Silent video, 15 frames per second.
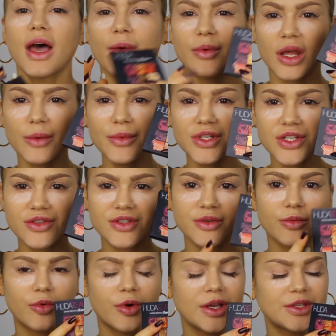I'm going to be doing
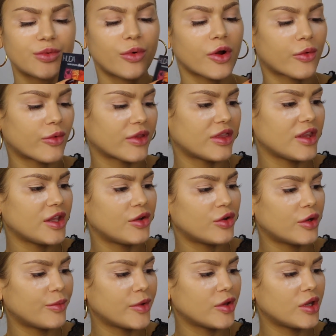some crease work with the
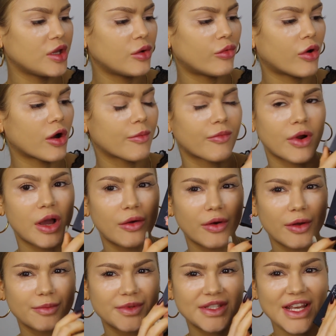Huda Beauty Warm Brown
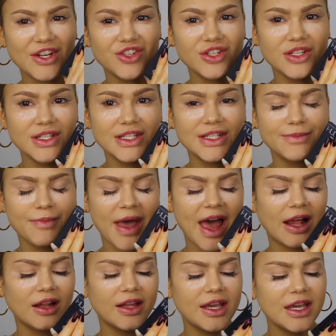Obsessions
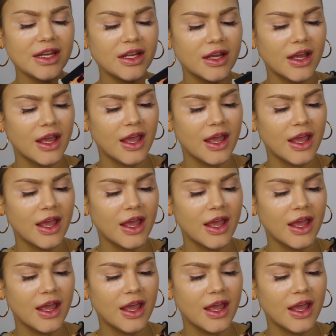palette.